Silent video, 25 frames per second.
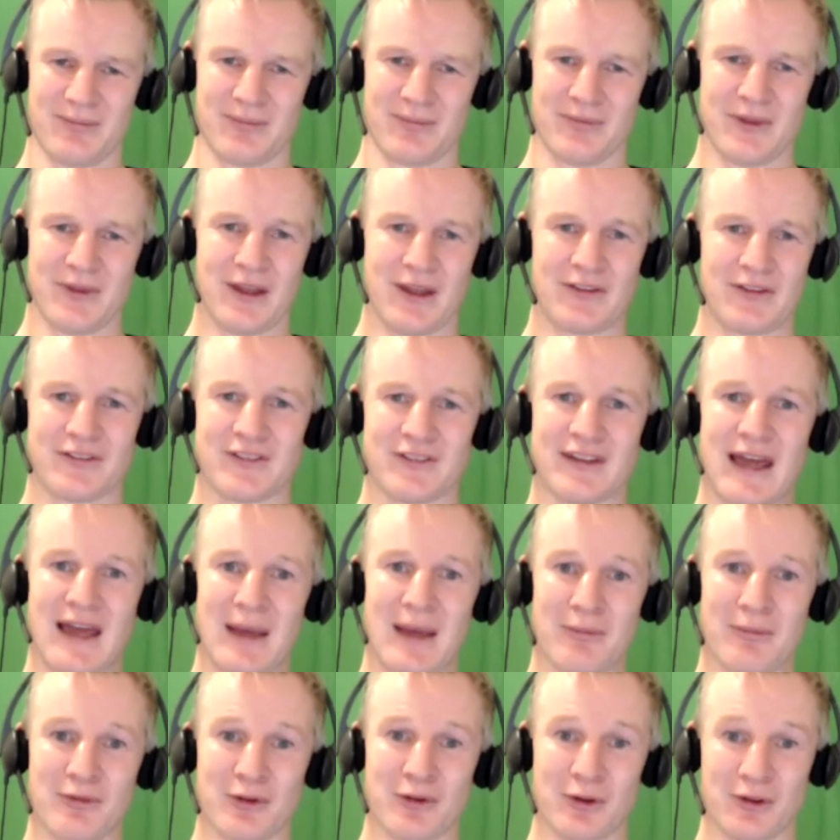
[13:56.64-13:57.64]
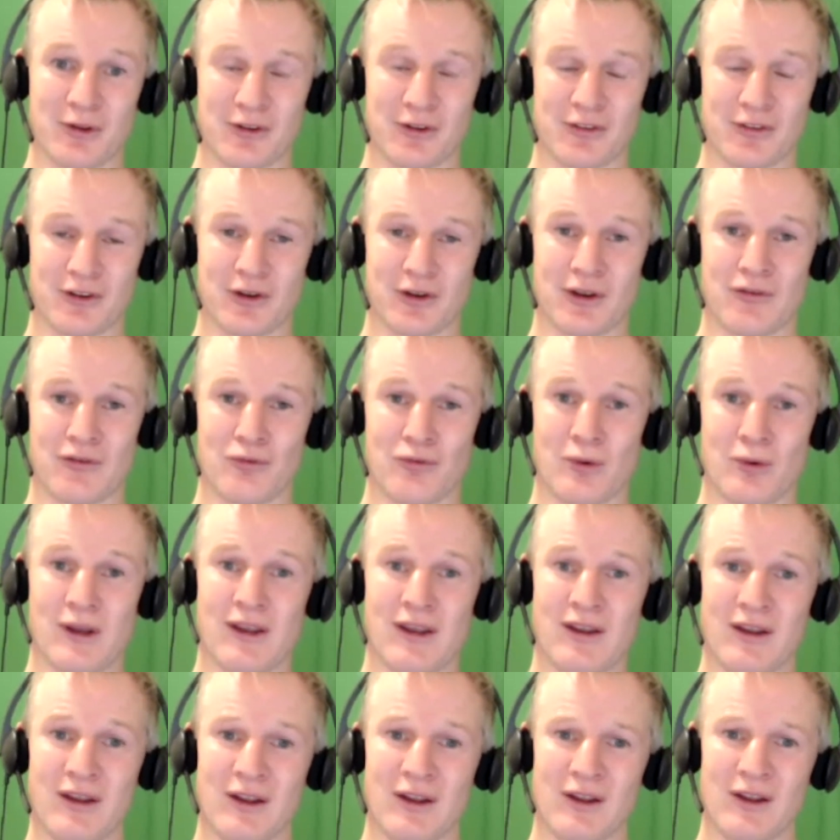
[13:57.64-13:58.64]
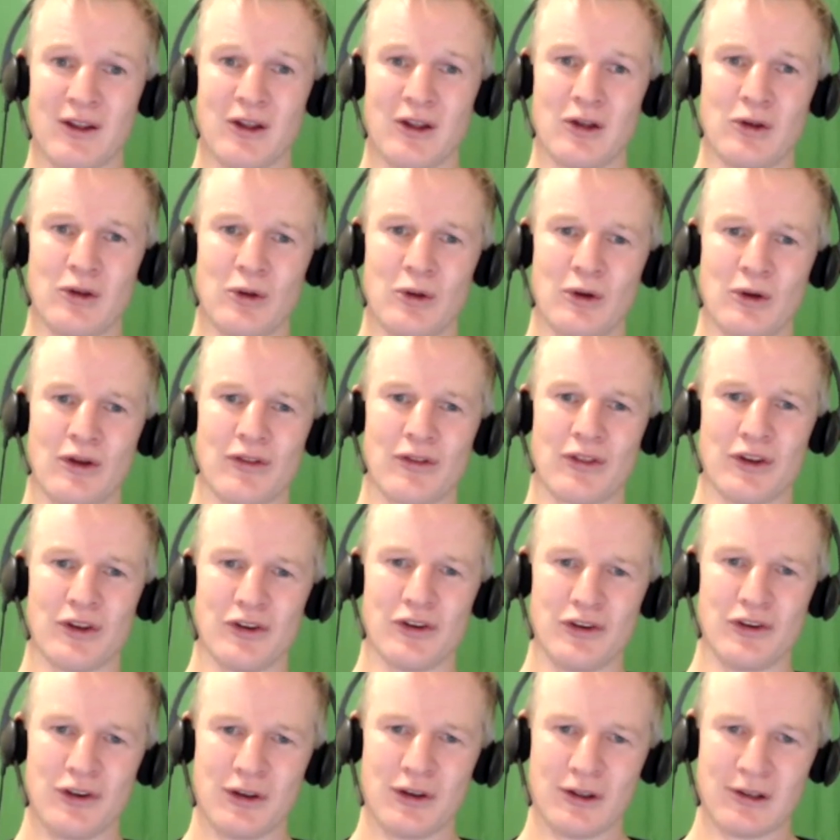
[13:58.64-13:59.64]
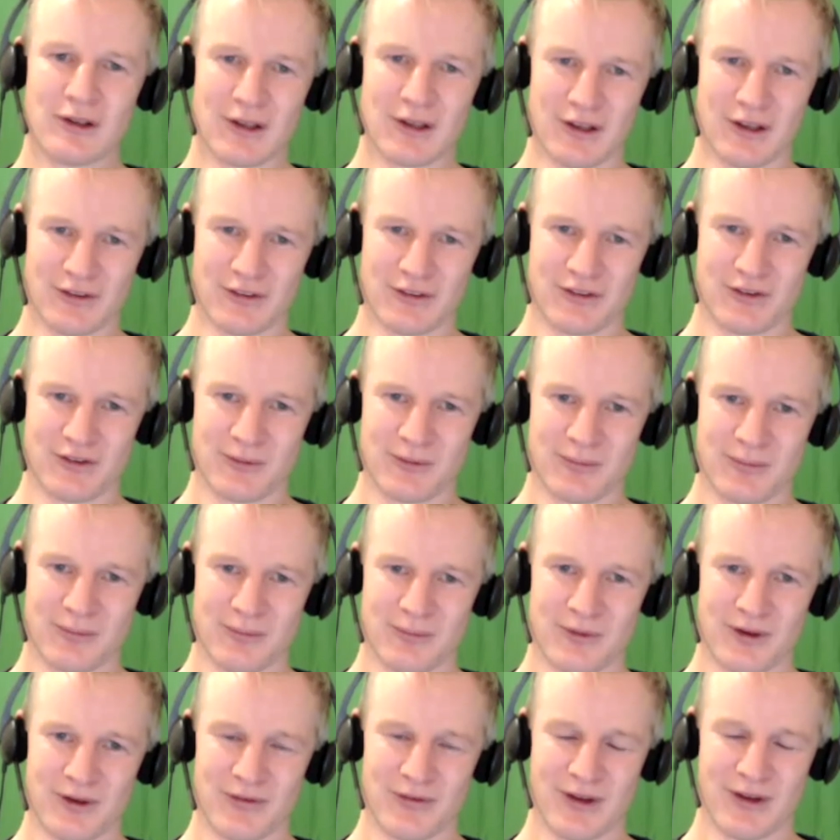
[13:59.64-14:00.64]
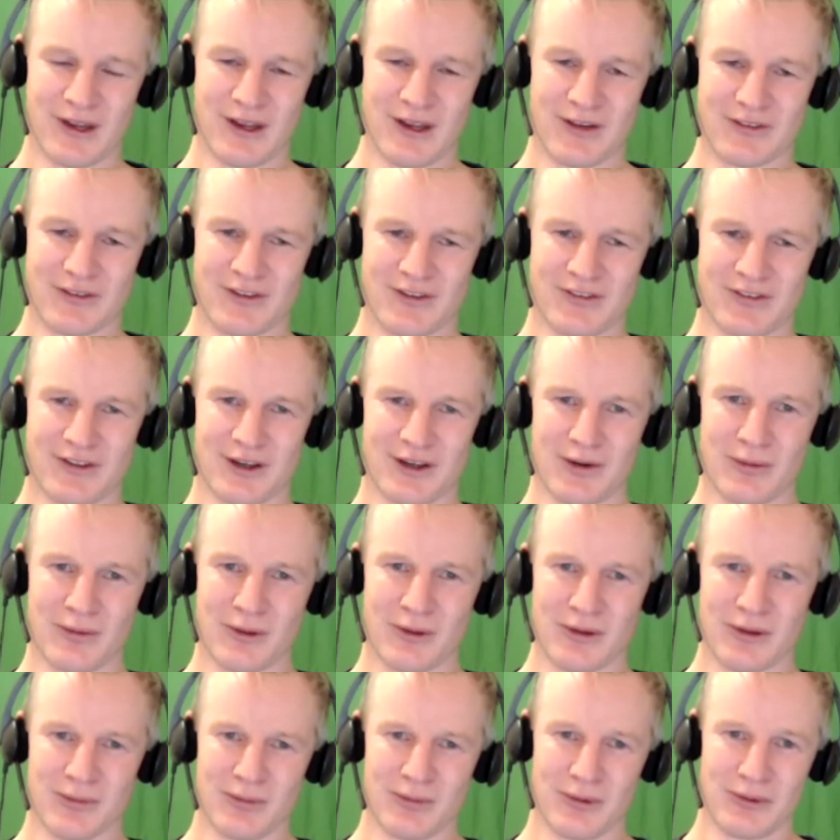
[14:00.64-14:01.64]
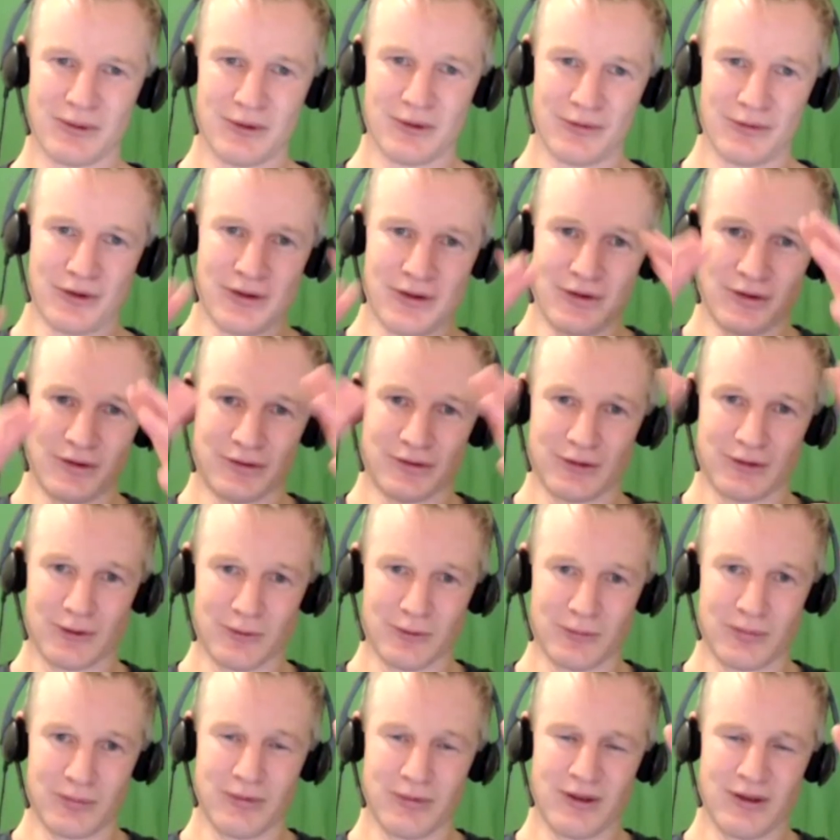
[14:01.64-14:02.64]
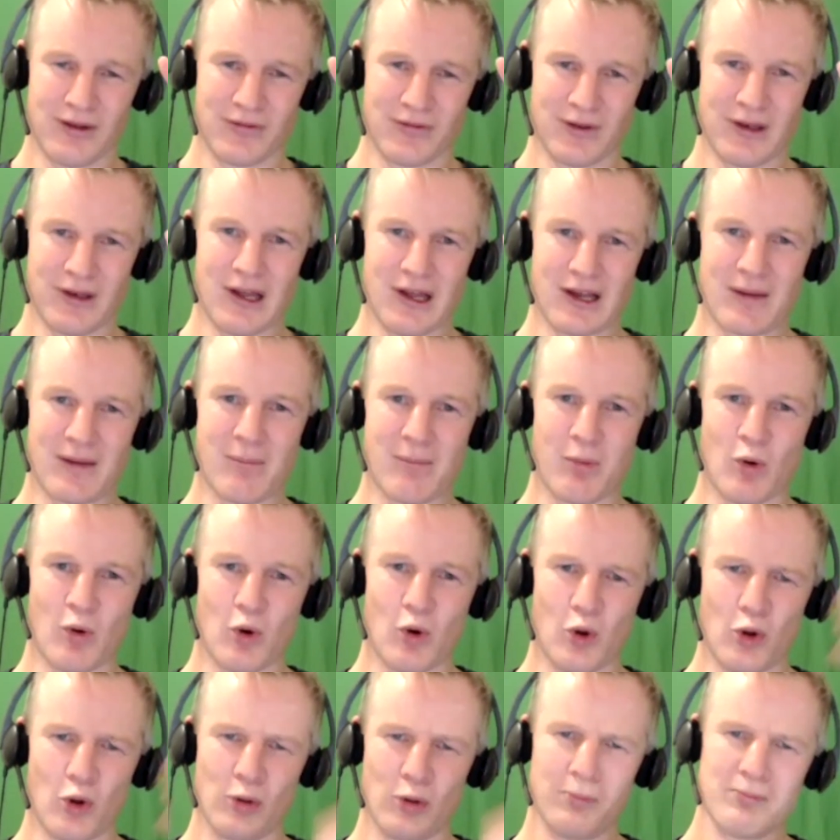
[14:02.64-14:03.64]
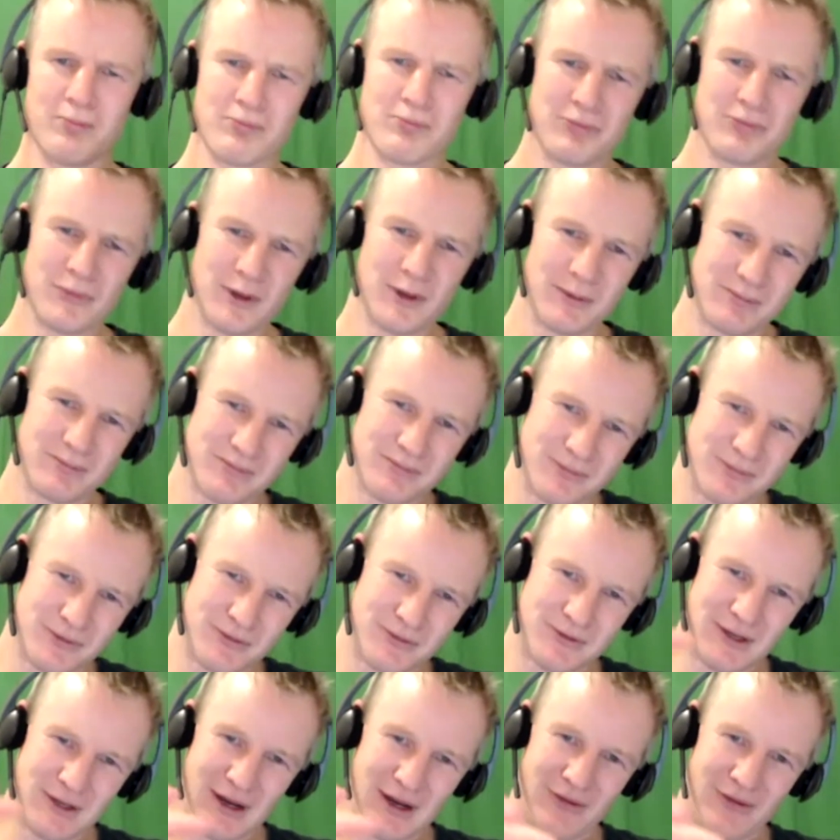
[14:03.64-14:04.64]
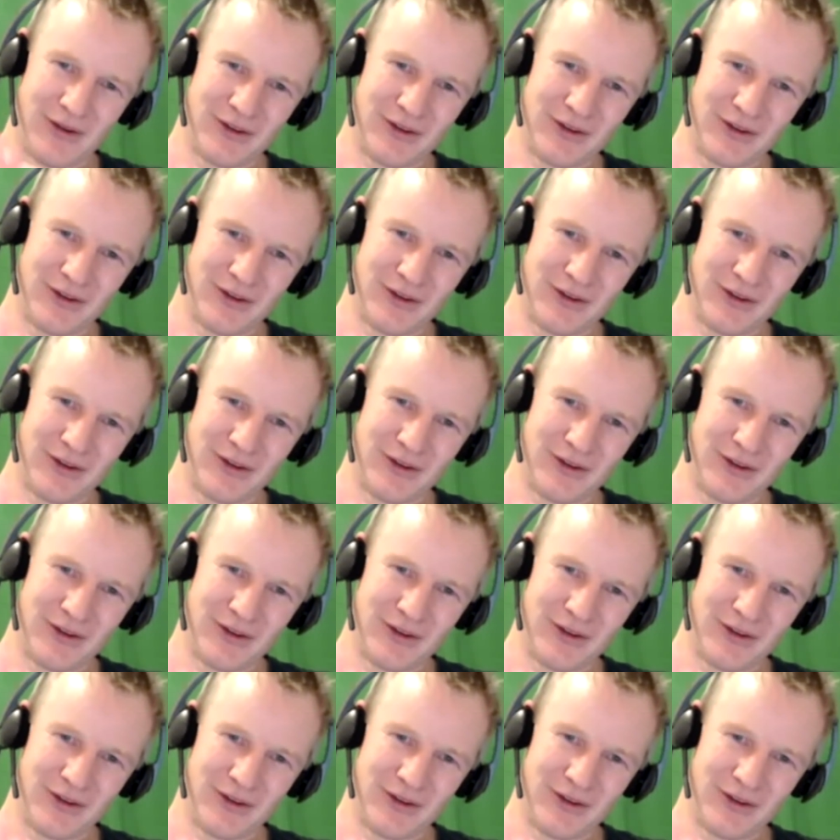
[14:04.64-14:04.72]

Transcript: that's absolutely so. If we look at the nucleus of a cancer cell, we, you've got this little thing of it like a ball, delve